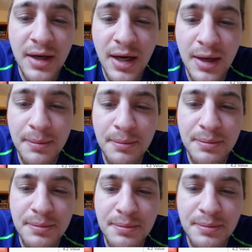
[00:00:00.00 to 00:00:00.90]

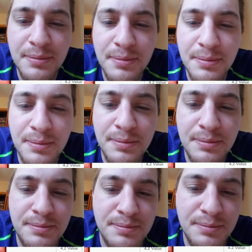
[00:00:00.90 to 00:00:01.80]

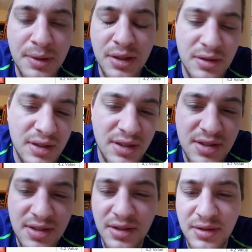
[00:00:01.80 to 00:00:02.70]
But
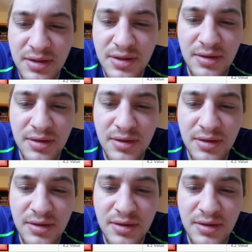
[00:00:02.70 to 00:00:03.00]
it's a